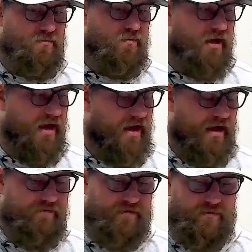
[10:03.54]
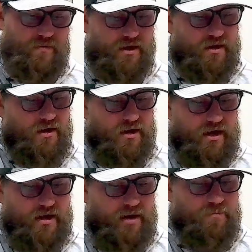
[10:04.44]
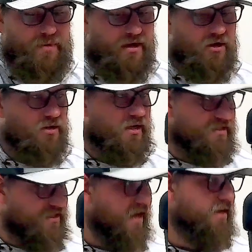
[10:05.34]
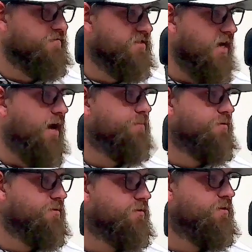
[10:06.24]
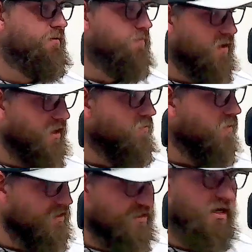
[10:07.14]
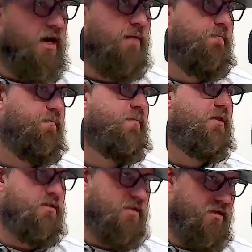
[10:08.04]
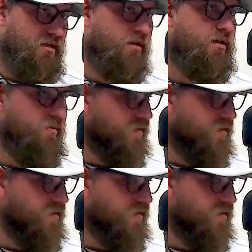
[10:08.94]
we have, and I'm big on consecutive stops. If we get one stop, let's get it. We